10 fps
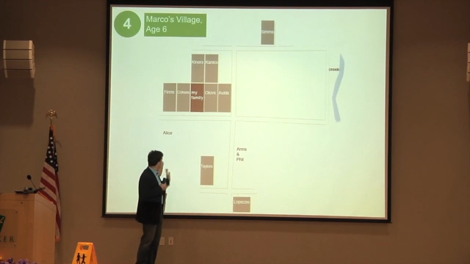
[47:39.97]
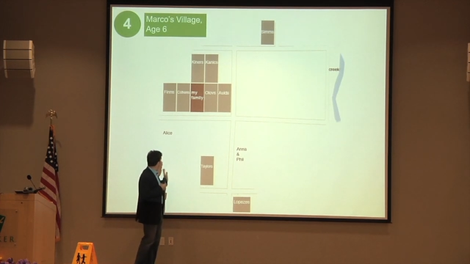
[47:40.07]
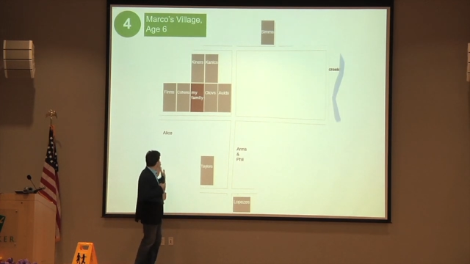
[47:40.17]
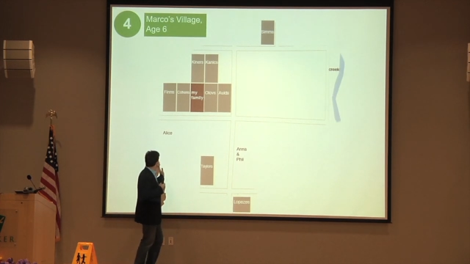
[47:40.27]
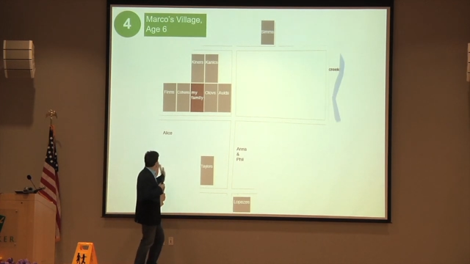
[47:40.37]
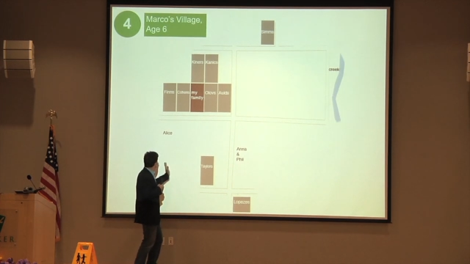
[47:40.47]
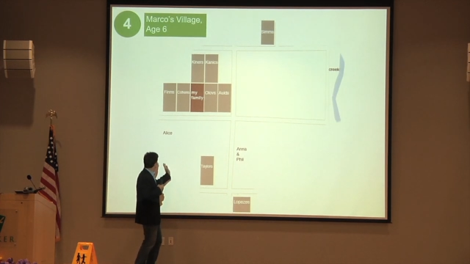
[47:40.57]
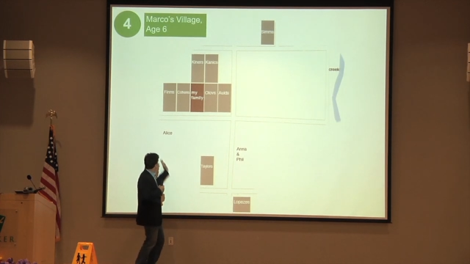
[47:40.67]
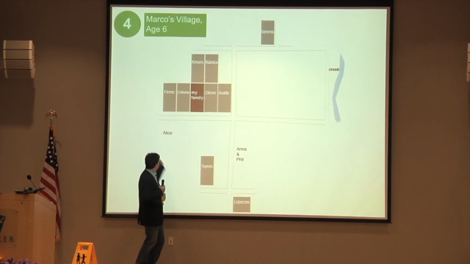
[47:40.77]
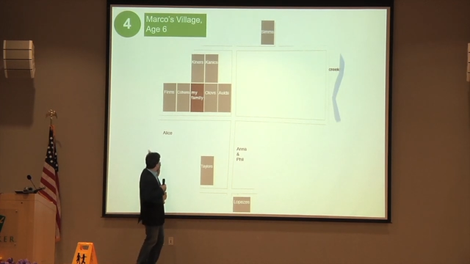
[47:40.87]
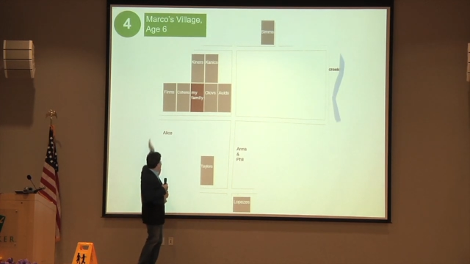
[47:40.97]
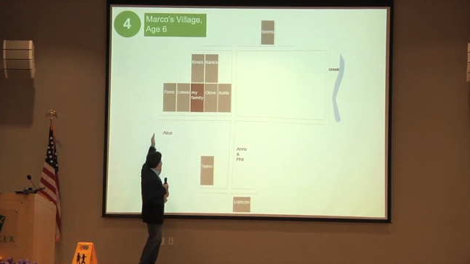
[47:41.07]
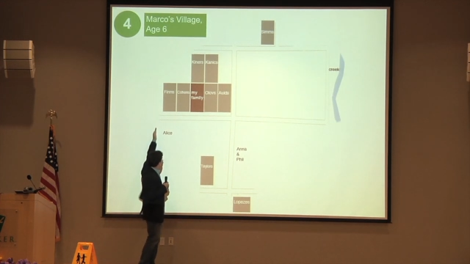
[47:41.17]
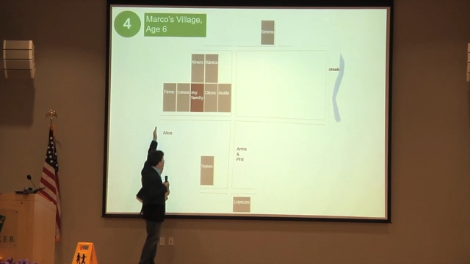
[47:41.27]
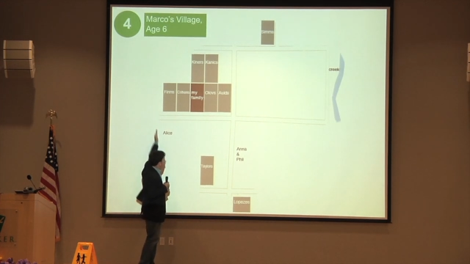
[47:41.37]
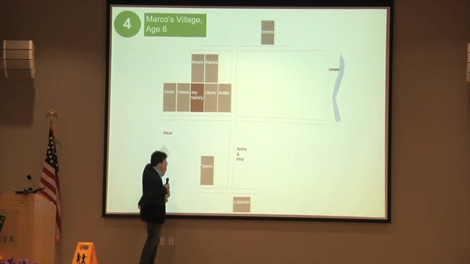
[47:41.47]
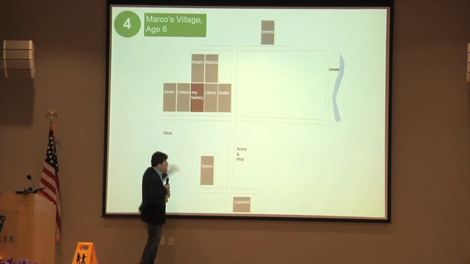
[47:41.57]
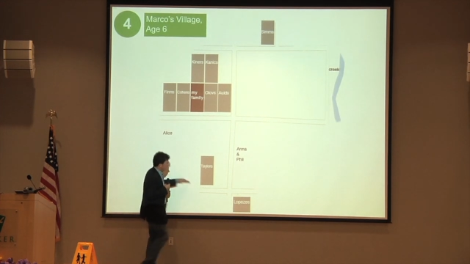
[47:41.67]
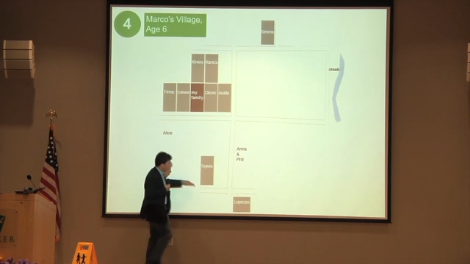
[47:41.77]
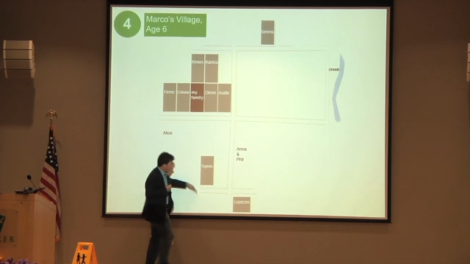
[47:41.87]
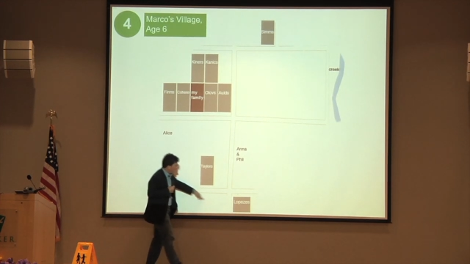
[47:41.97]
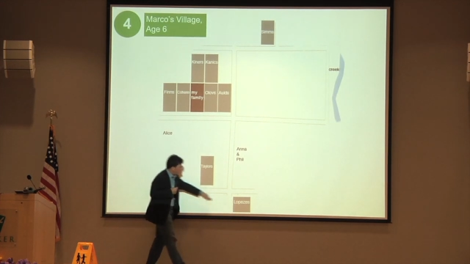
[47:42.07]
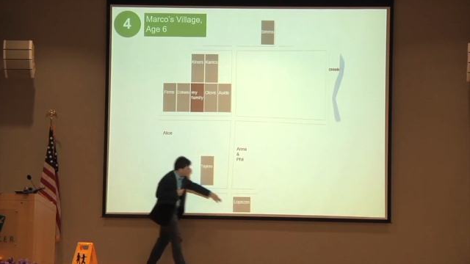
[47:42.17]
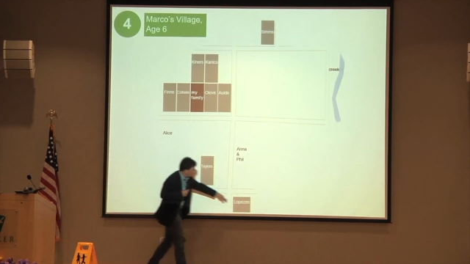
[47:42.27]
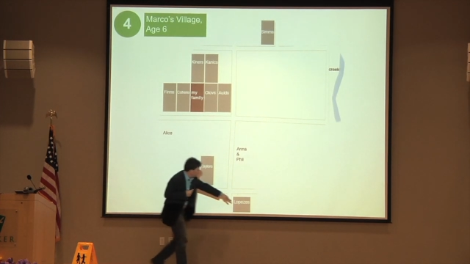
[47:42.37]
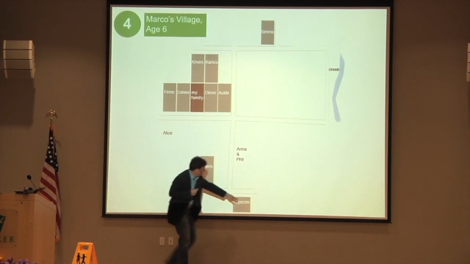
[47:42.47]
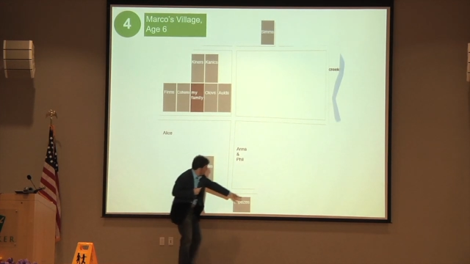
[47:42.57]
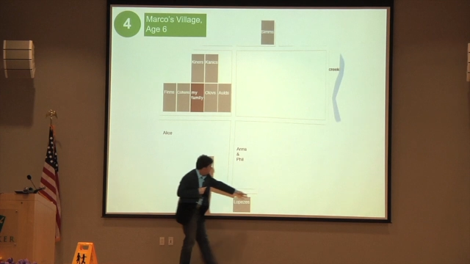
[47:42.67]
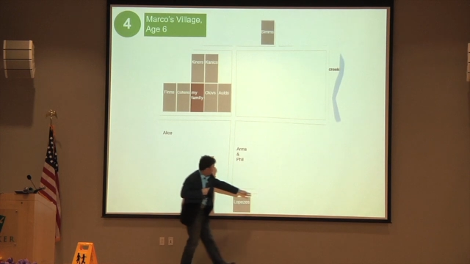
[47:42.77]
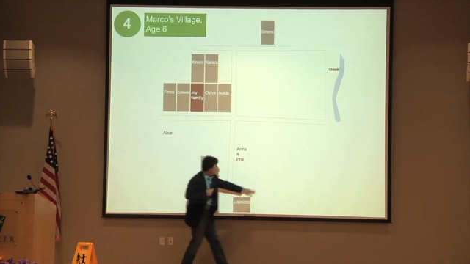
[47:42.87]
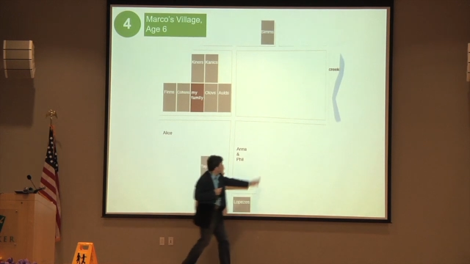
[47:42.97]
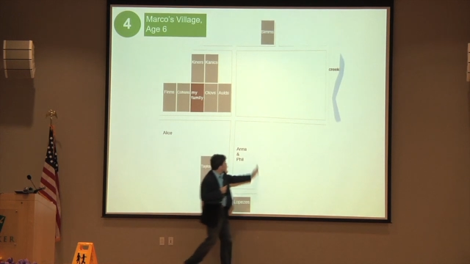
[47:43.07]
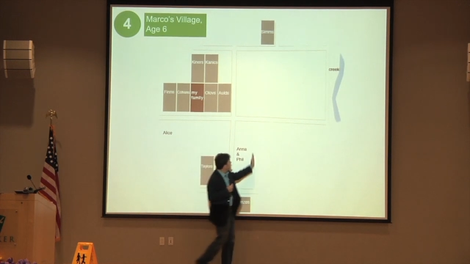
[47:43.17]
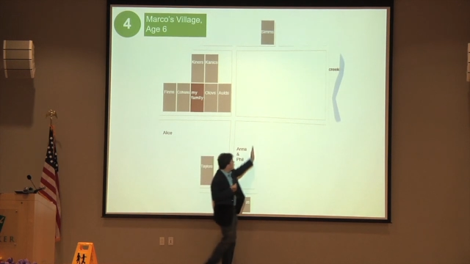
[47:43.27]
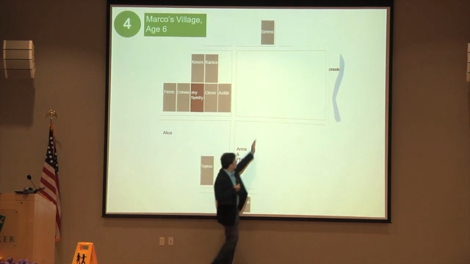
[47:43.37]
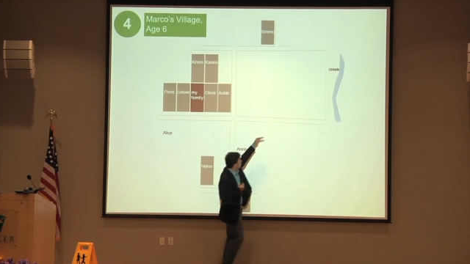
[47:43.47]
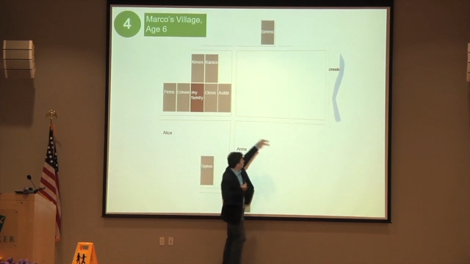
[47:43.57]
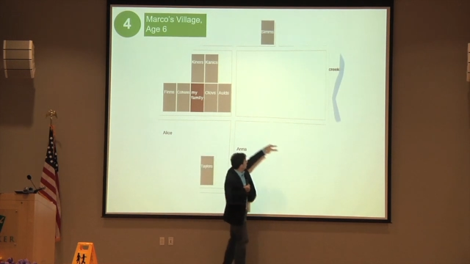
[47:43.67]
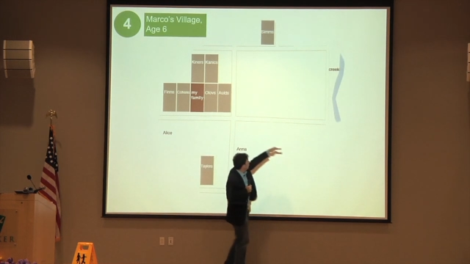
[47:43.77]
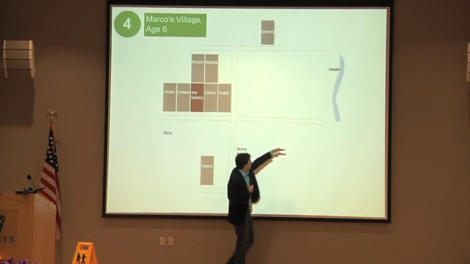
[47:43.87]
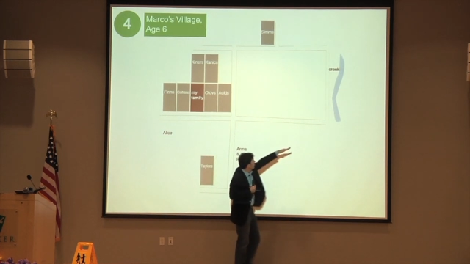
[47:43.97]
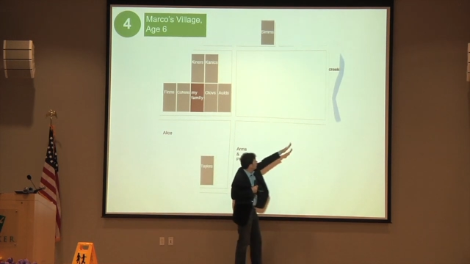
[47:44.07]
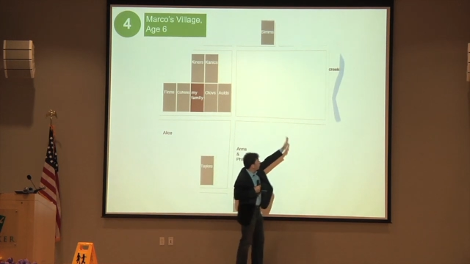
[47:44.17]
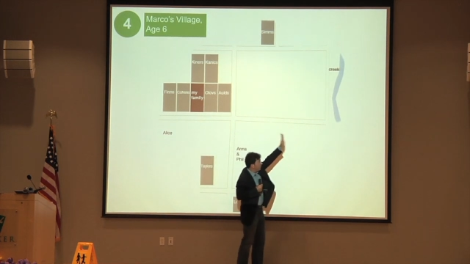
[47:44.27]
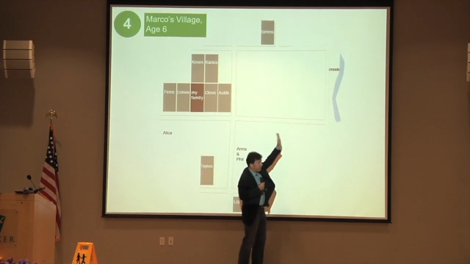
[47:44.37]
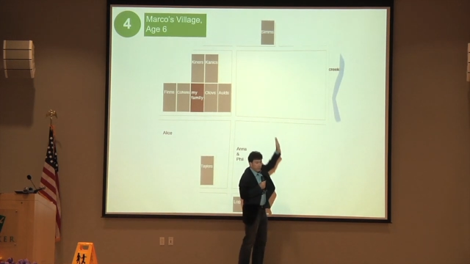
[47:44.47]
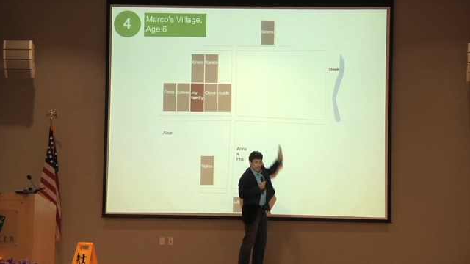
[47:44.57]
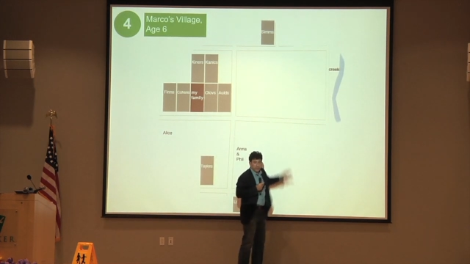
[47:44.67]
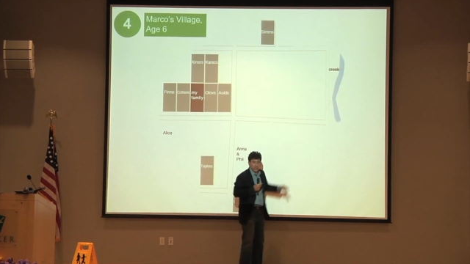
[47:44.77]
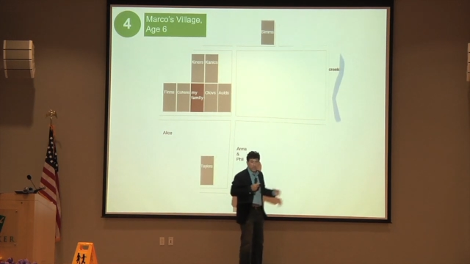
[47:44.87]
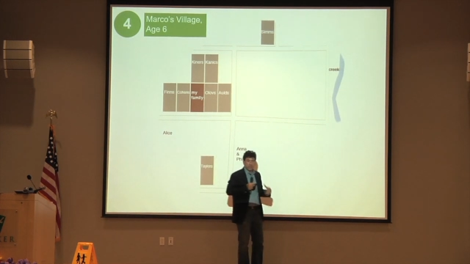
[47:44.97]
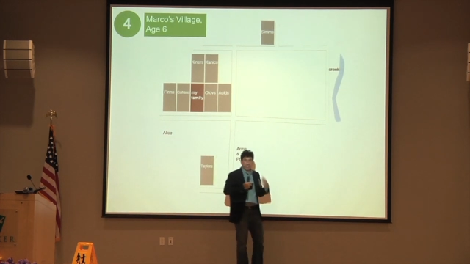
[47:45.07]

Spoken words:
(no speaker visible)